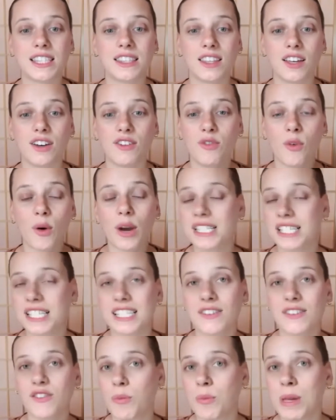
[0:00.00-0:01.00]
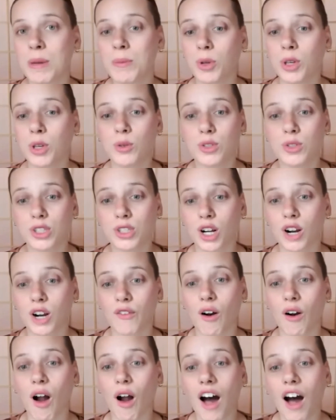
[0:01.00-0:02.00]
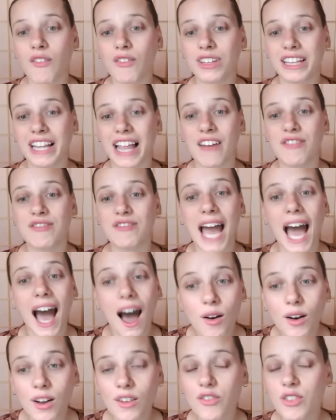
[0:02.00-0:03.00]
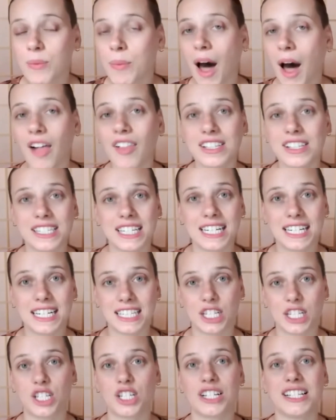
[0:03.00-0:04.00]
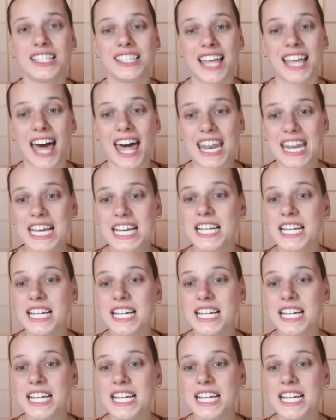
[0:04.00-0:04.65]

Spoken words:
the voices of the people you serve are often left out of the policy decisions that